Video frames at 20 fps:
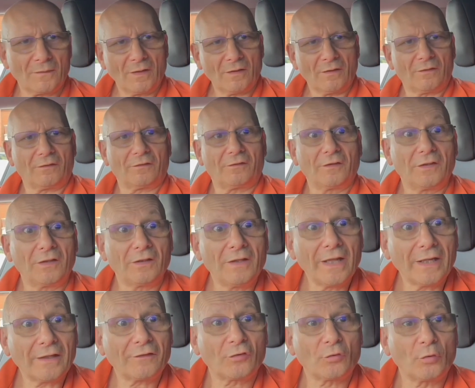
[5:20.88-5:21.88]
So the
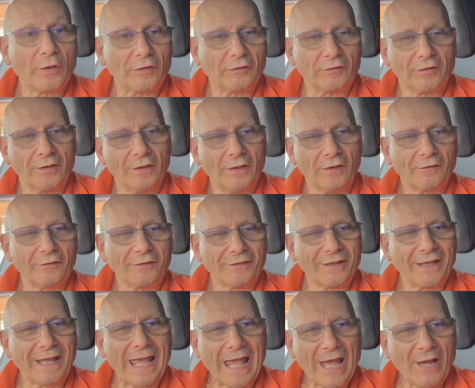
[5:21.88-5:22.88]
next question is,
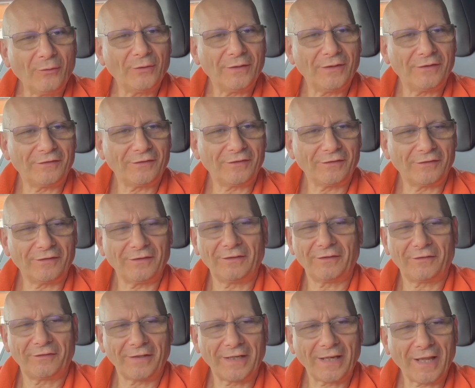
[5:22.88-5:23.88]
how easy is it to
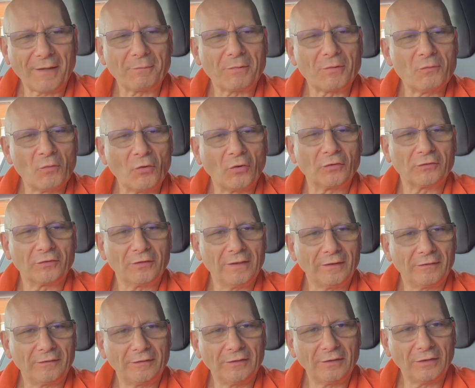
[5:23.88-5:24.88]
set up and what do you
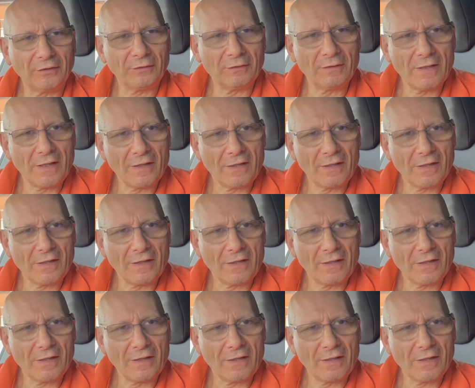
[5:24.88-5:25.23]
need to do?